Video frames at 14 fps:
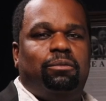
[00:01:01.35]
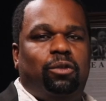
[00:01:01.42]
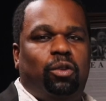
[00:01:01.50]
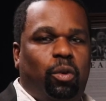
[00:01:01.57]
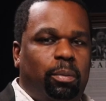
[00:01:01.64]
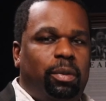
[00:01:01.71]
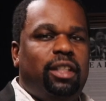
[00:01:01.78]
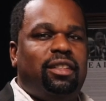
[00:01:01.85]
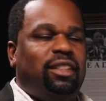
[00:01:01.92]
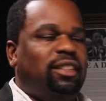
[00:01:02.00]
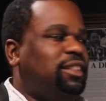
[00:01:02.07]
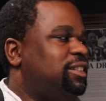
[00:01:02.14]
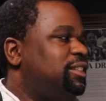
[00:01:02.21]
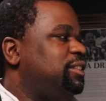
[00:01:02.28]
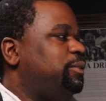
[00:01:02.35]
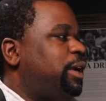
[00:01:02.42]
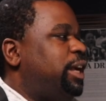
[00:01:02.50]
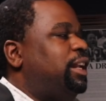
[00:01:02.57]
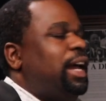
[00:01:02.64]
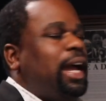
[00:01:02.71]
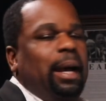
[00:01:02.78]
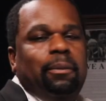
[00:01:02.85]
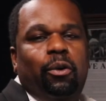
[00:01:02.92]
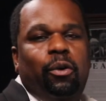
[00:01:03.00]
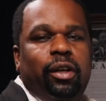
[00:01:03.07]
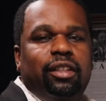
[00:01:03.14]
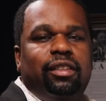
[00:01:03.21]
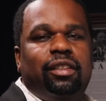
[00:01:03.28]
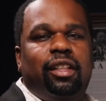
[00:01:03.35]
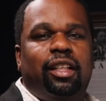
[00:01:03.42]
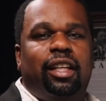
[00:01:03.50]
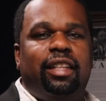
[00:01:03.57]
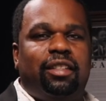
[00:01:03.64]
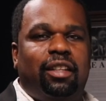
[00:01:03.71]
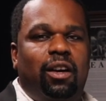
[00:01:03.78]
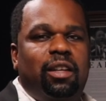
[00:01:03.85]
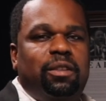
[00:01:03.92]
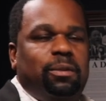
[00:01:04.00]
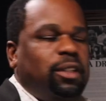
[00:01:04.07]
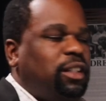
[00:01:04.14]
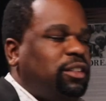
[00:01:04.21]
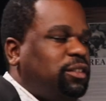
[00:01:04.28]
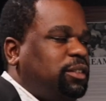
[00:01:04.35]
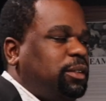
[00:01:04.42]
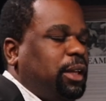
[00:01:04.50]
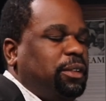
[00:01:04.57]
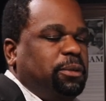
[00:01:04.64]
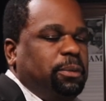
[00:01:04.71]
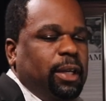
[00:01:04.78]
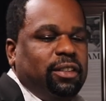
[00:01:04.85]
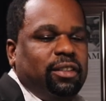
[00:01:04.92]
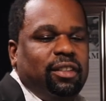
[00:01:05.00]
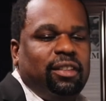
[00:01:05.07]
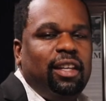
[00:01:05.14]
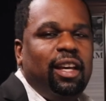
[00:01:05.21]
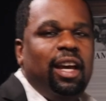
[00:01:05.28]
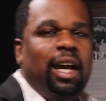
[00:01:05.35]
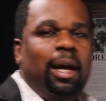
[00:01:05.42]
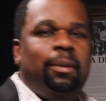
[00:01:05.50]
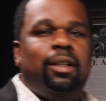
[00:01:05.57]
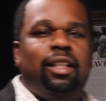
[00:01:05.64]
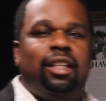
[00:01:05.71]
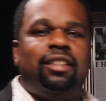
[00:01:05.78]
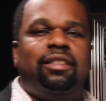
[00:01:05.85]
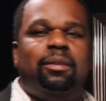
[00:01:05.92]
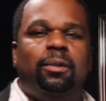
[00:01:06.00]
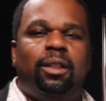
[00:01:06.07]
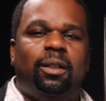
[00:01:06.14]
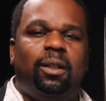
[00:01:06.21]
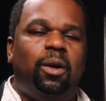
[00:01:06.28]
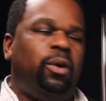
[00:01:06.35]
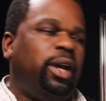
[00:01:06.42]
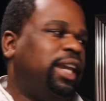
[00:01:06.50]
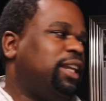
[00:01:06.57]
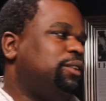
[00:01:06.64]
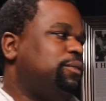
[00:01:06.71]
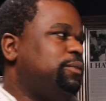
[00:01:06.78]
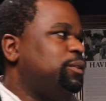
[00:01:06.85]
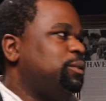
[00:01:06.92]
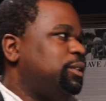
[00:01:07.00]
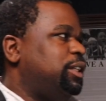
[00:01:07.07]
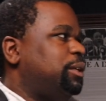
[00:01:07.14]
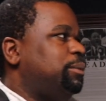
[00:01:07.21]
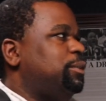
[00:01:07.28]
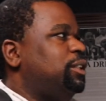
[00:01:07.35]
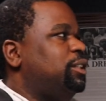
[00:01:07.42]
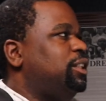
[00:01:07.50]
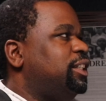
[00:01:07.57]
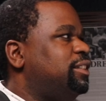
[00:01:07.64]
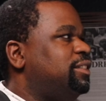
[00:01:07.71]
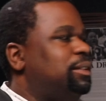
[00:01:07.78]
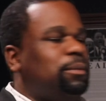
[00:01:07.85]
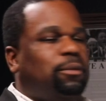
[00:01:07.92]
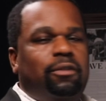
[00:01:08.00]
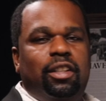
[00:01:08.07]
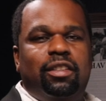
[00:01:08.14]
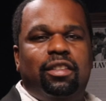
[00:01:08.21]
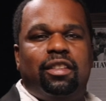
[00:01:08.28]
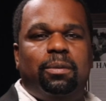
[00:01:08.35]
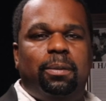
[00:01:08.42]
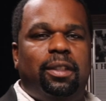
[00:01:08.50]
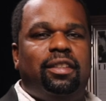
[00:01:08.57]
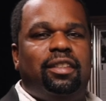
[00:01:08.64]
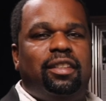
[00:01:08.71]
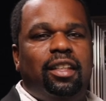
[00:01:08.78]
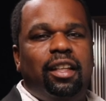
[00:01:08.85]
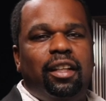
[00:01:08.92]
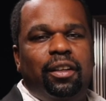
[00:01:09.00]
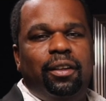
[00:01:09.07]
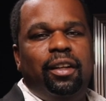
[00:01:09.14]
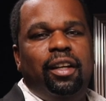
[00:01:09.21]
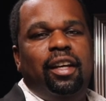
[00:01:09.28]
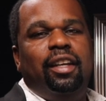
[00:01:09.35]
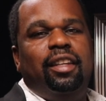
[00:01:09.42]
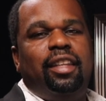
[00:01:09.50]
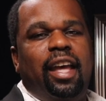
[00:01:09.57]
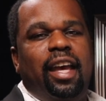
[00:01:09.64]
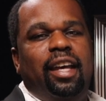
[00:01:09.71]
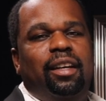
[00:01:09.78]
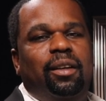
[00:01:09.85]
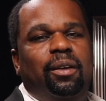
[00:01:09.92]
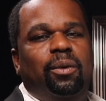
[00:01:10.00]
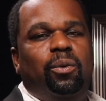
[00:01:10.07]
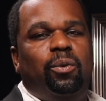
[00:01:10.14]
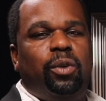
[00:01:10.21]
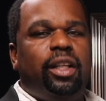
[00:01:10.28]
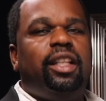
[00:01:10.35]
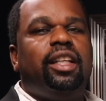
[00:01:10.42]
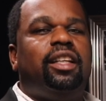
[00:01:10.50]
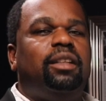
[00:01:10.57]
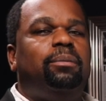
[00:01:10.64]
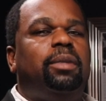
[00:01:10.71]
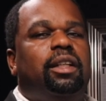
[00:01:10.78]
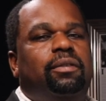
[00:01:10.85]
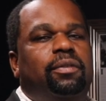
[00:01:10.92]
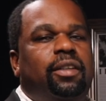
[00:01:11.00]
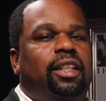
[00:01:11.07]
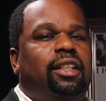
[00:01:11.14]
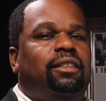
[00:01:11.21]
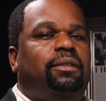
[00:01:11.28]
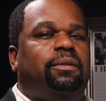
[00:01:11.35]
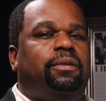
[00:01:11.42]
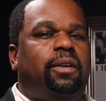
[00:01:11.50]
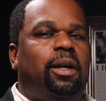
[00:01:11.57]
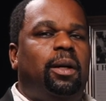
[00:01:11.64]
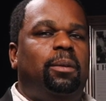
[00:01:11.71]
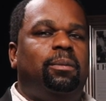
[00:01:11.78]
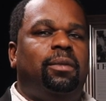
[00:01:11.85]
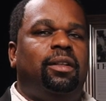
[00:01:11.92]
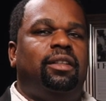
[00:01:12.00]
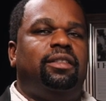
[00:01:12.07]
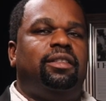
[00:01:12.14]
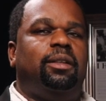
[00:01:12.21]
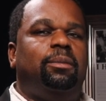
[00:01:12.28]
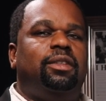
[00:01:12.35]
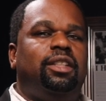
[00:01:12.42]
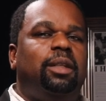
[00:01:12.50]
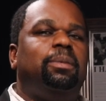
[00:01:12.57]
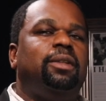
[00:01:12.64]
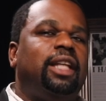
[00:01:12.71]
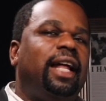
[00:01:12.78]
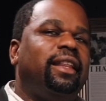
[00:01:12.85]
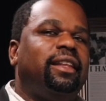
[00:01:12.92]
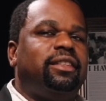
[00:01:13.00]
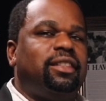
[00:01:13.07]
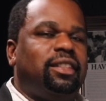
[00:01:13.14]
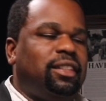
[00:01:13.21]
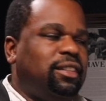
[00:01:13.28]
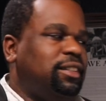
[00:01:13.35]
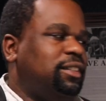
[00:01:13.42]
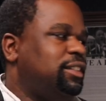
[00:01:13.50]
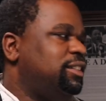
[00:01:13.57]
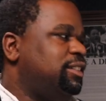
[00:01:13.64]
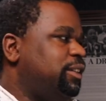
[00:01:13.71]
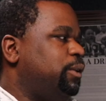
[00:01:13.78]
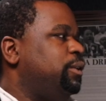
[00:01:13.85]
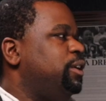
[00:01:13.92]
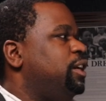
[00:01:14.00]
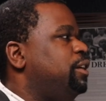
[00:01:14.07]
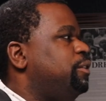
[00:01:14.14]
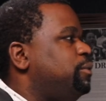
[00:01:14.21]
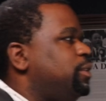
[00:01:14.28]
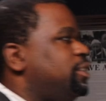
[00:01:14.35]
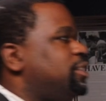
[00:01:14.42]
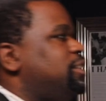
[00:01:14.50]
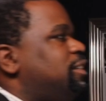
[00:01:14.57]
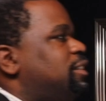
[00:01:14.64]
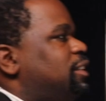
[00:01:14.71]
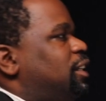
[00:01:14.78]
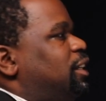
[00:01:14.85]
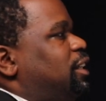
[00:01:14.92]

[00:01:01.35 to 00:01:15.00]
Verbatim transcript: your business, right? I'm going to look, as a cost reduction specialist, I'm going to look at some of the low-hanging fruit here. I'm going to look at some of these expenses here that really could benefit from some deep analysis. And so, for instance,